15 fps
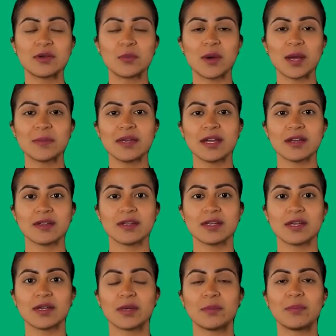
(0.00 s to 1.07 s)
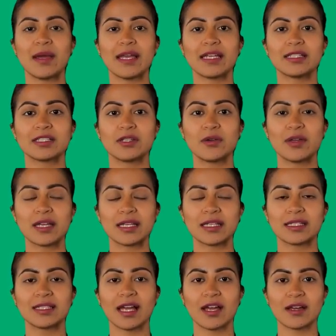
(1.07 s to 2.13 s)
your webinar by integrating
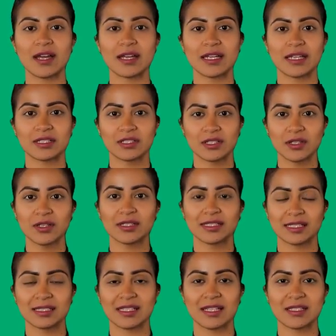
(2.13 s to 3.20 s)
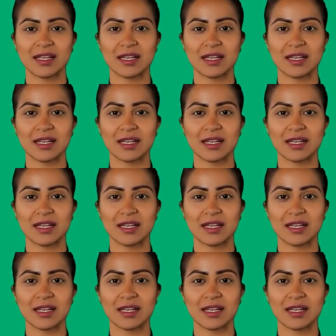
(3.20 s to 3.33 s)
the data into your existing